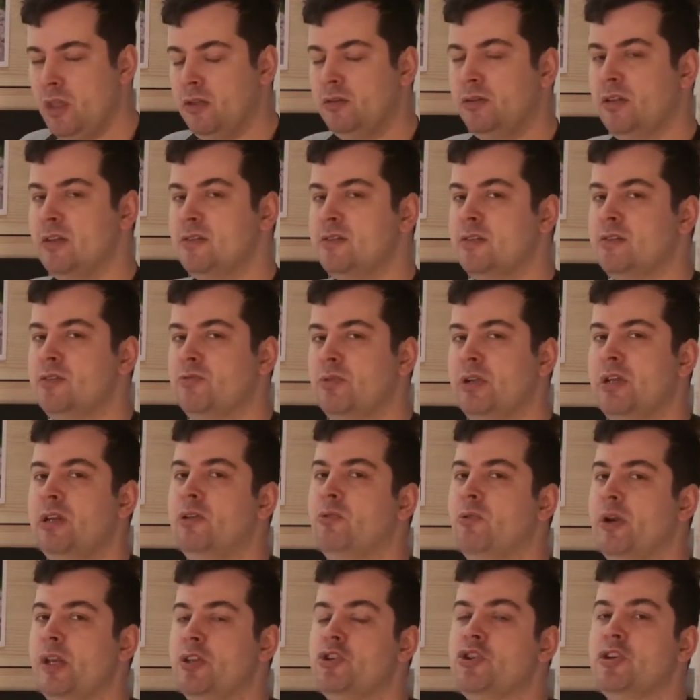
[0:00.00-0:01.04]
This is really
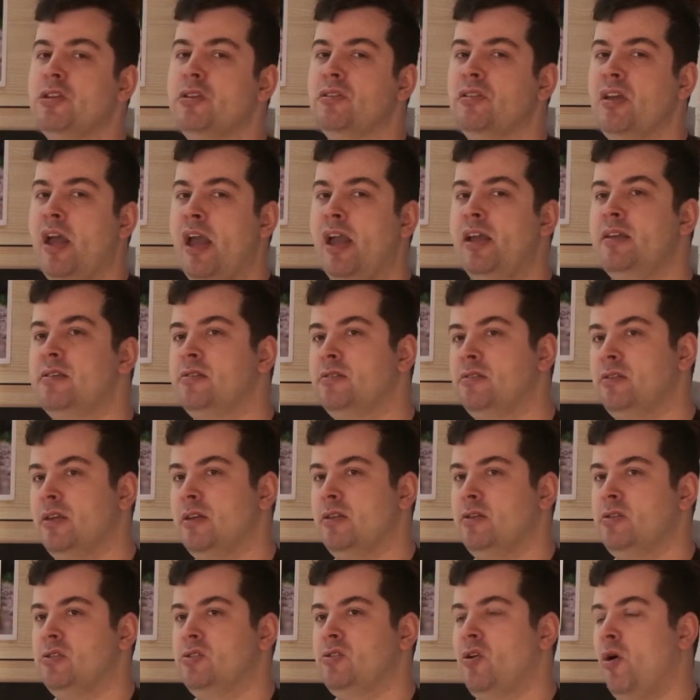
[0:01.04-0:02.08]
rich in taste
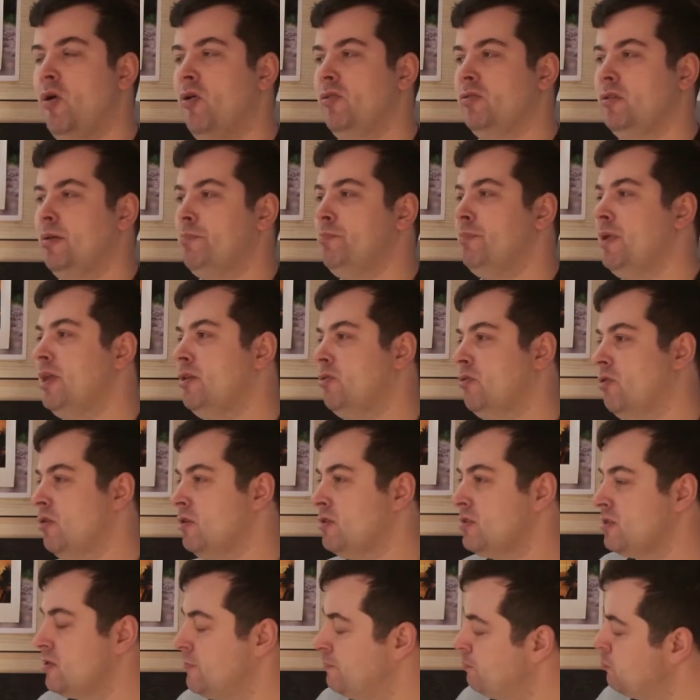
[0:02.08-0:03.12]
and salt and
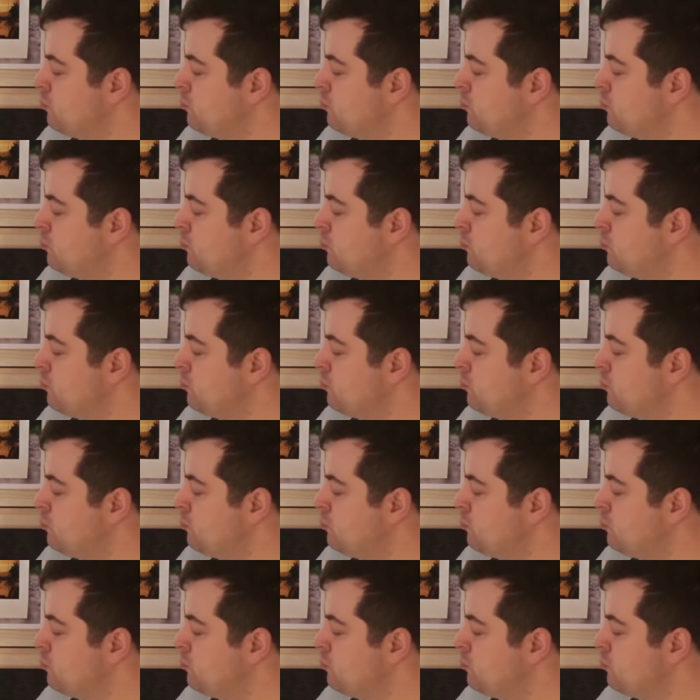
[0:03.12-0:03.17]
minerals.